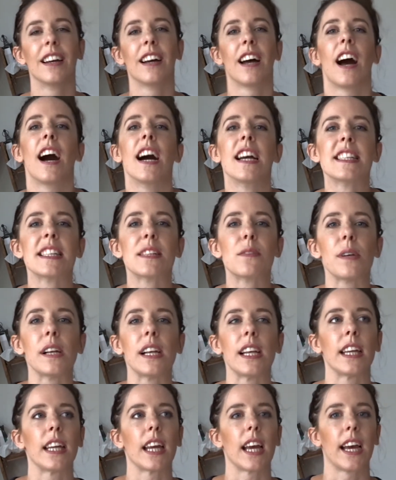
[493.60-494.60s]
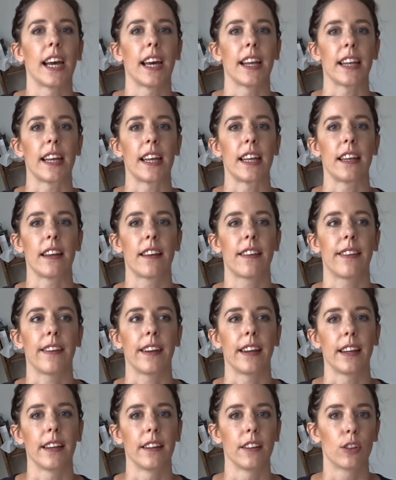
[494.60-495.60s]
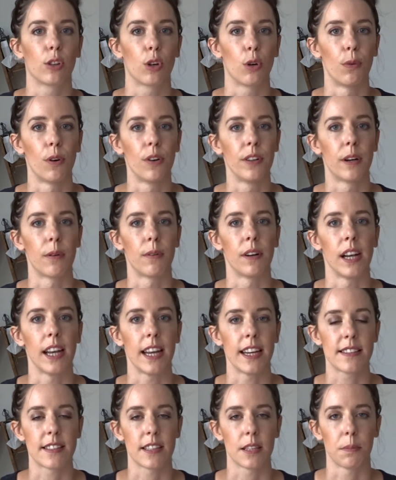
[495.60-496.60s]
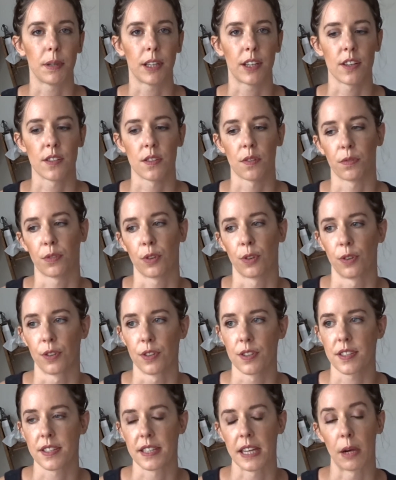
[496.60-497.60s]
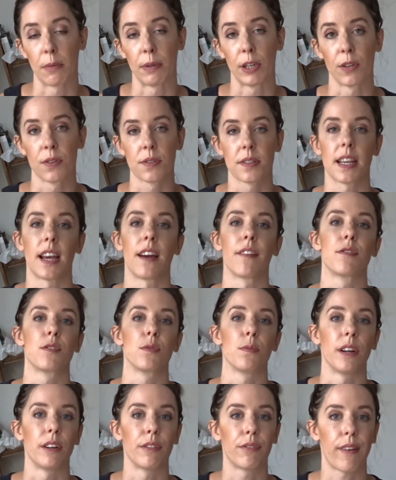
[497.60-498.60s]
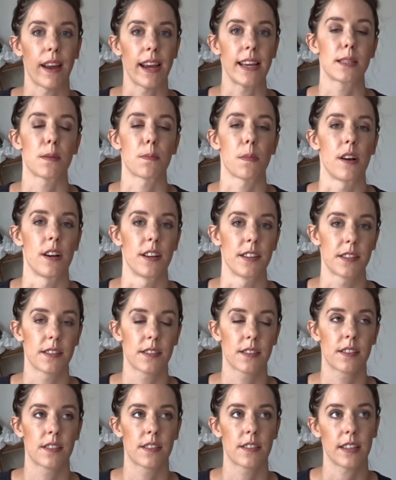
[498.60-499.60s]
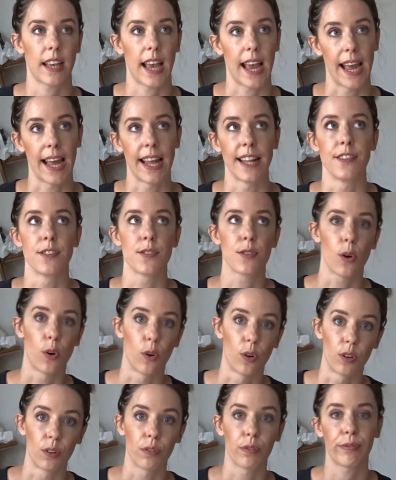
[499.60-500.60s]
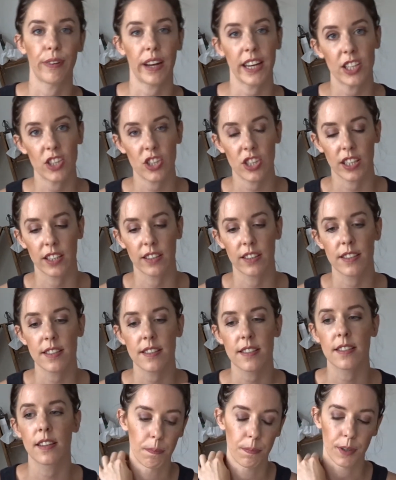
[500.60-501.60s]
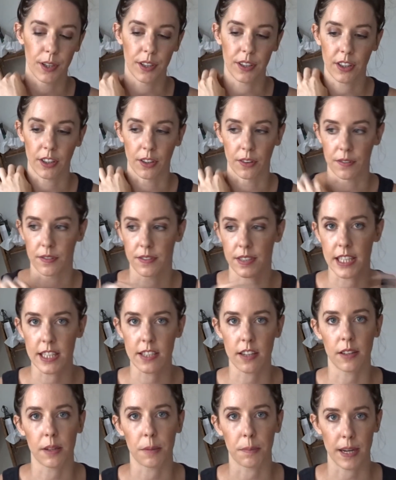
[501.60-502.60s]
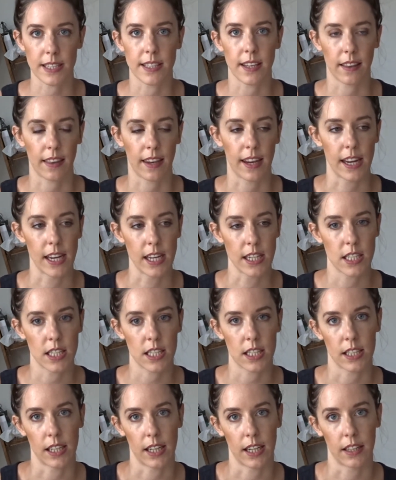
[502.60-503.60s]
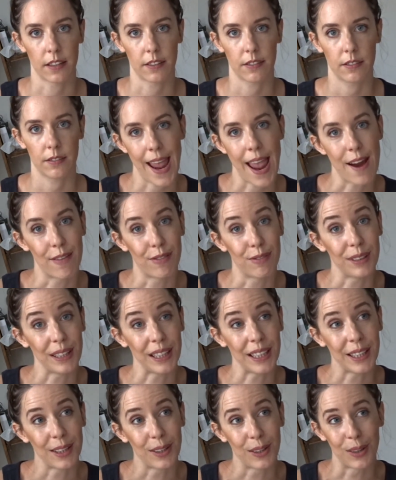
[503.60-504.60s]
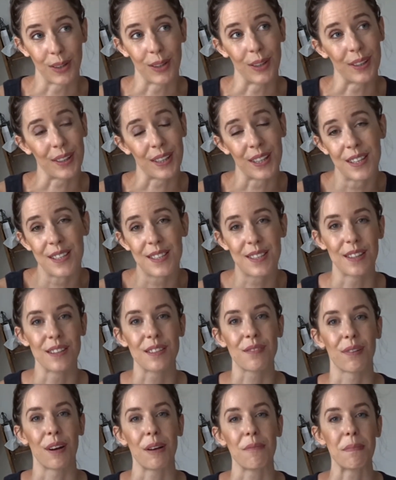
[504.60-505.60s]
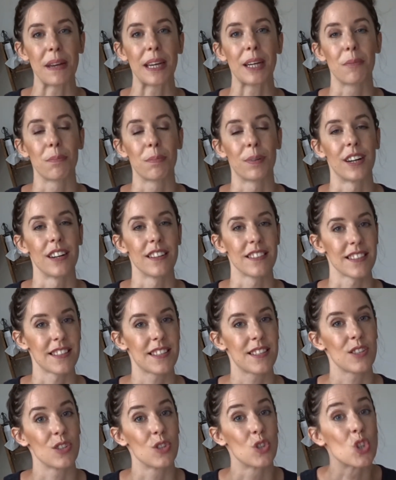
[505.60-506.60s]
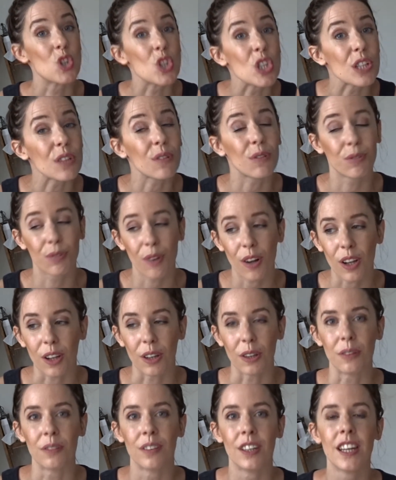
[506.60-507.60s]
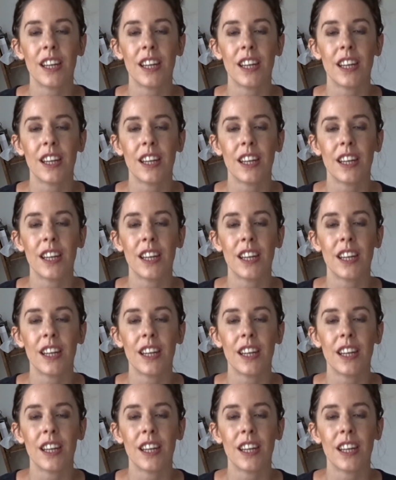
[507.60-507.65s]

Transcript: I didn't really add anything corona related because of course now we also have to wear face masks and or face shields. But you know, these are the basic things that every good certified makeup artist should follow.